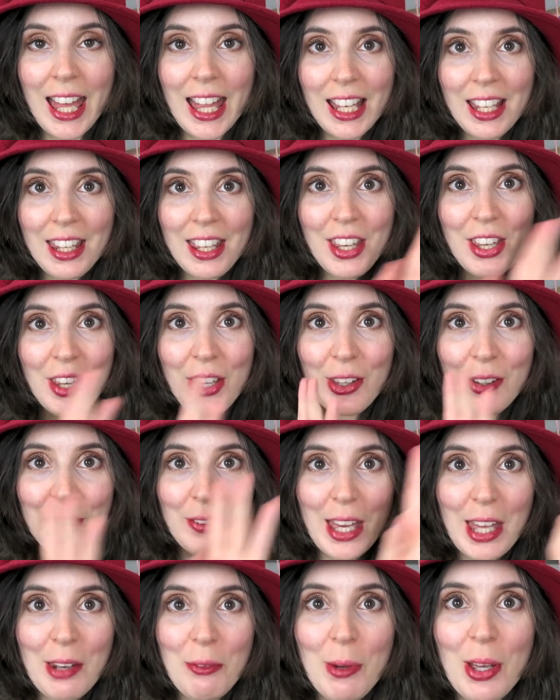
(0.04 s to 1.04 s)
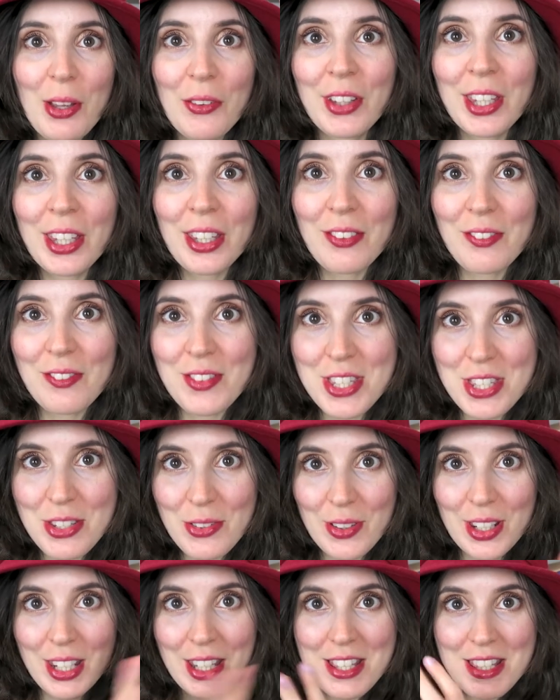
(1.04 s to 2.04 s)
Hello, and welcome
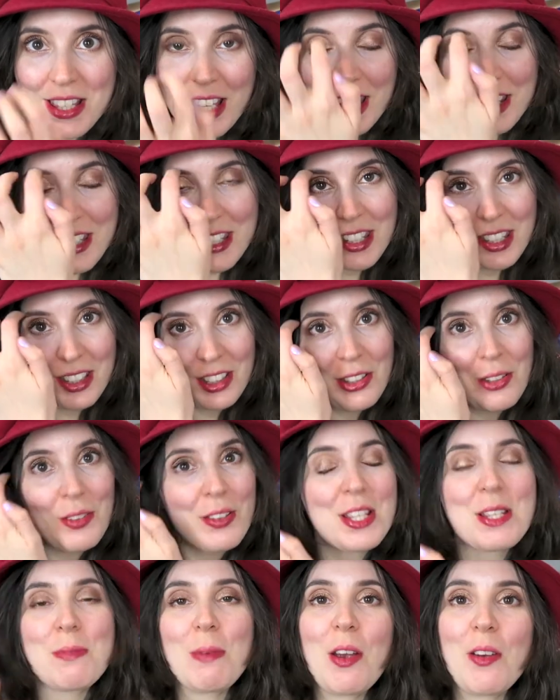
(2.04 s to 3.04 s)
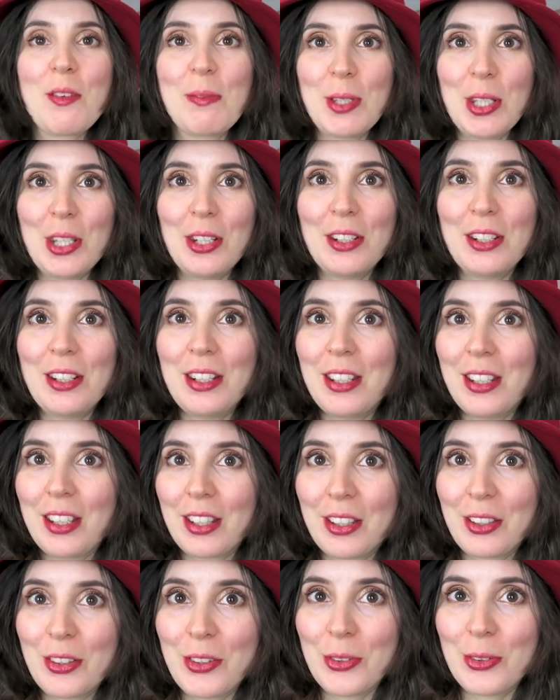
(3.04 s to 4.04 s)
to an exciting new experiment
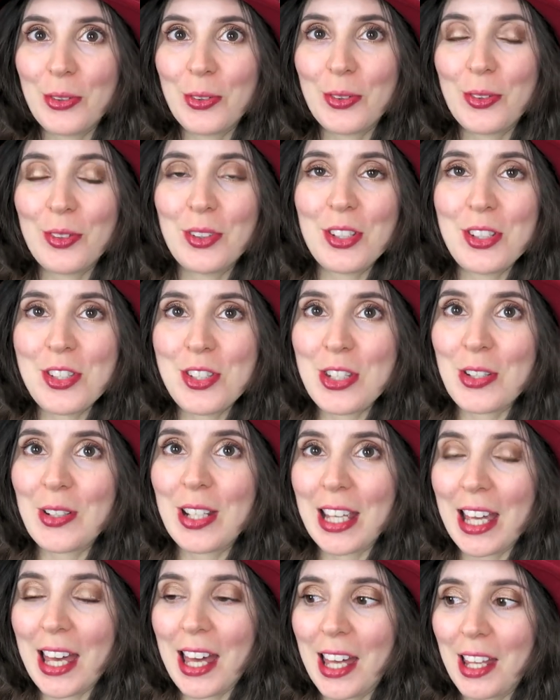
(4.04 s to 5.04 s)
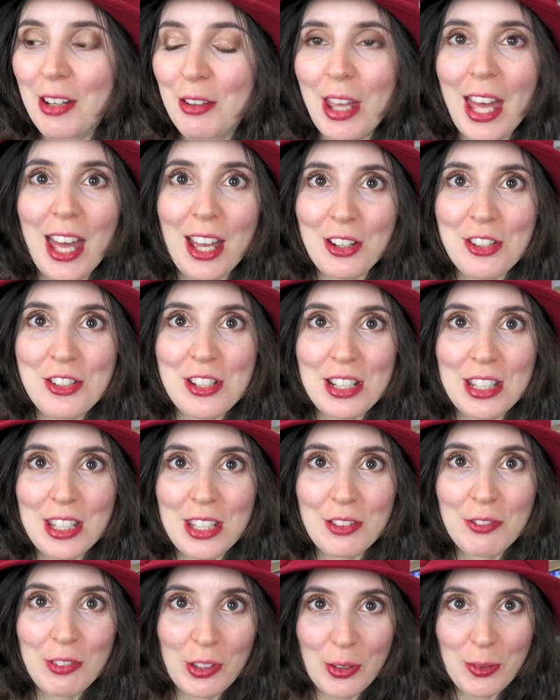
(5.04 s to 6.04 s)
called Julianne
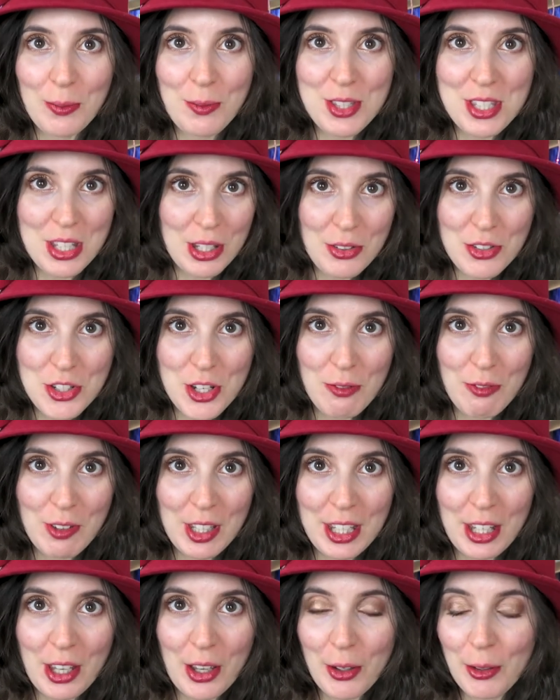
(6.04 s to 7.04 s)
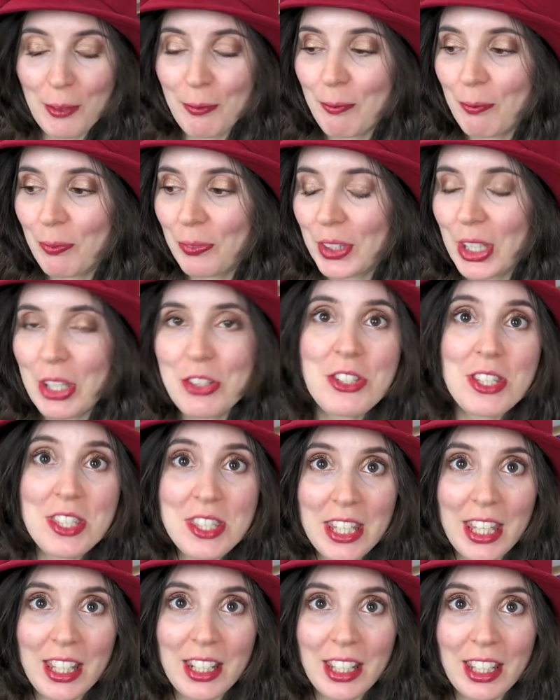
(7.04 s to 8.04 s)
Actually Films a YouTube Video.
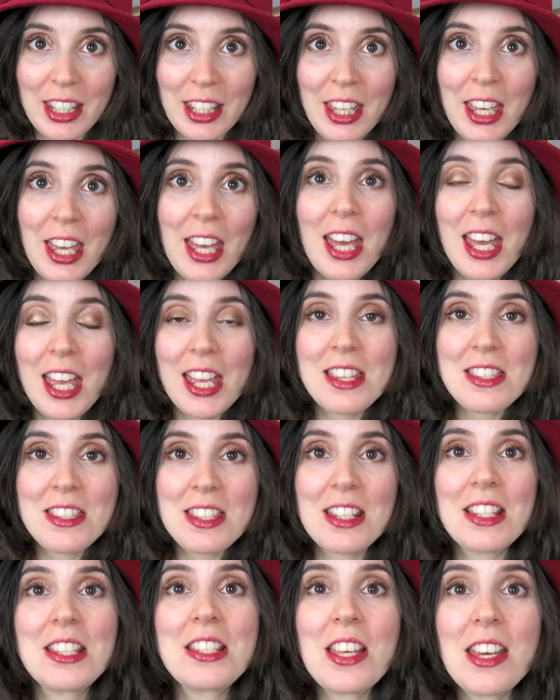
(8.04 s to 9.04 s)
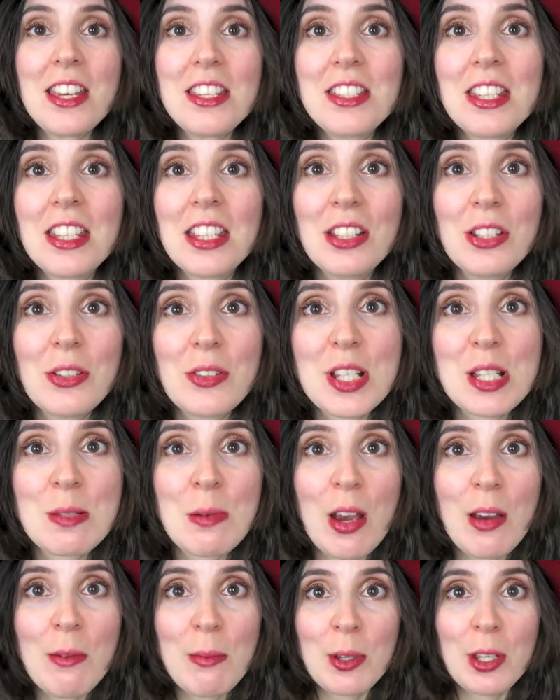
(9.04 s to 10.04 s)
Just kidding. It's an exciting new
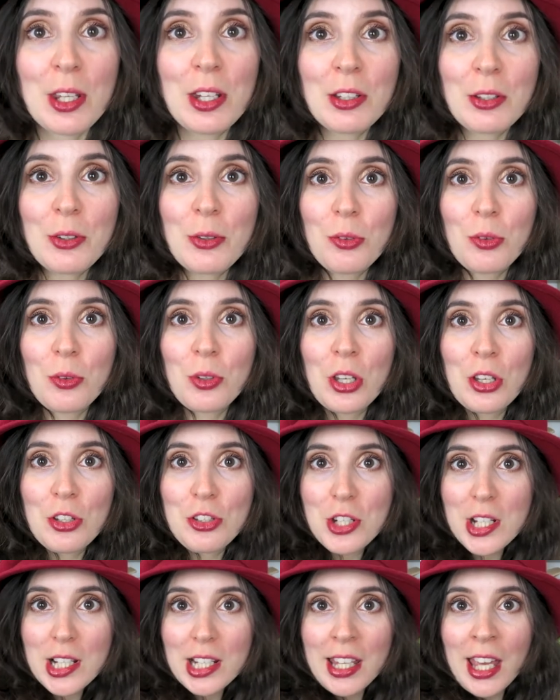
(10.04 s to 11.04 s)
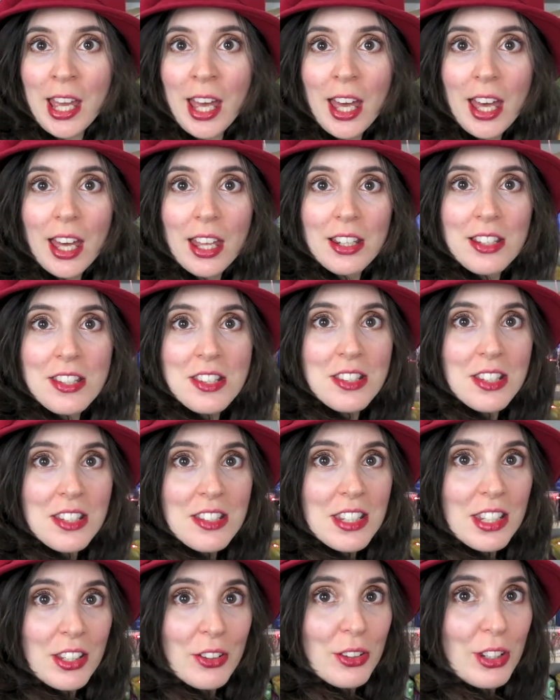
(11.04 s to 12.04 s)
experiment called Julianne is
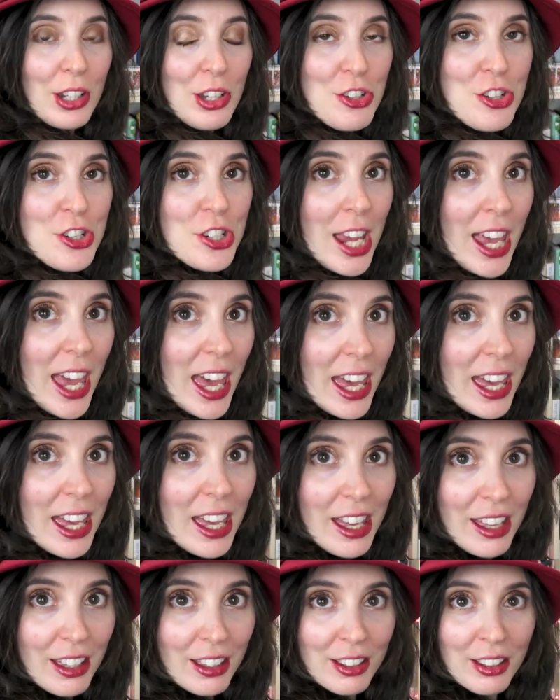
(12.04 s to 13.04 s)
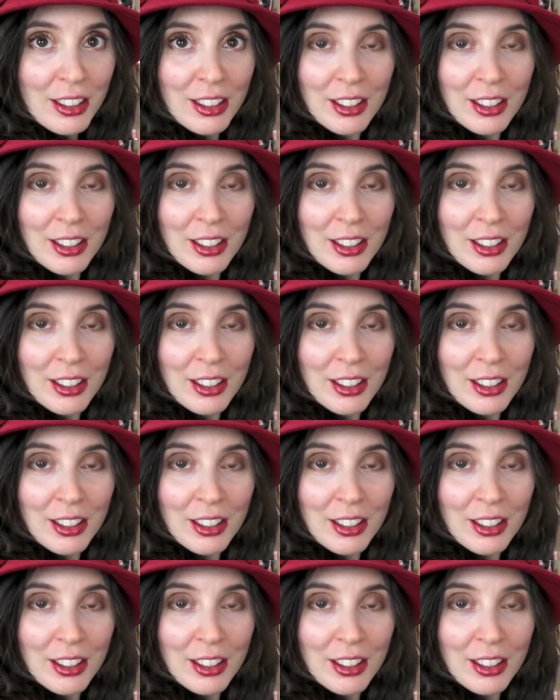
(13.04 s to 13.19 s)
sitting on a chair.